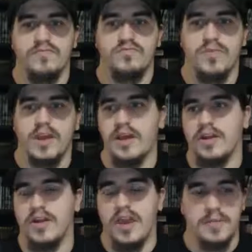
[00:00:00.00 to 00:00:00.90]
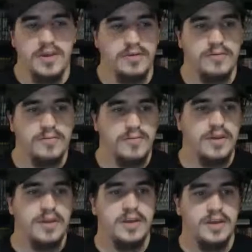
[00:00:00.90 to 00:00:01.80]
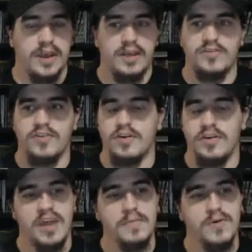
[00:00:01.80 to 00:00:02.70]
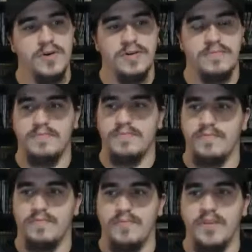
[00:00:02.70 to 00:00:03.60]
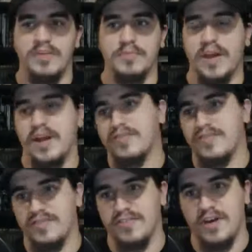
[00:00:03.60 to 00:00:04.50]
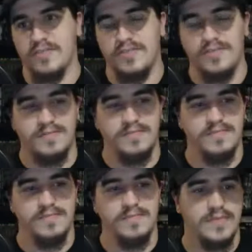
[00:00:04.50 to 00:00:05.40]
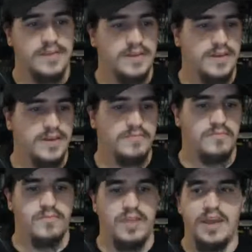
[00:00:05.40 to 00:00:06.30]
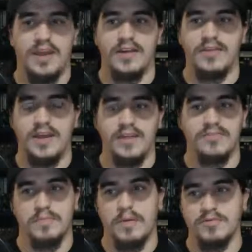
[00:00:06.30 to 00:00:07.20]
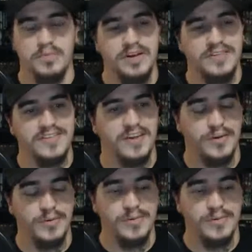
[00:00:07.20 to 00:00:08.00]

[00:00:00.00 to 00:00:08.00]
I got a game here. It's on the Game Boy. It's by Hudson Soft. And it's published by Nintendo.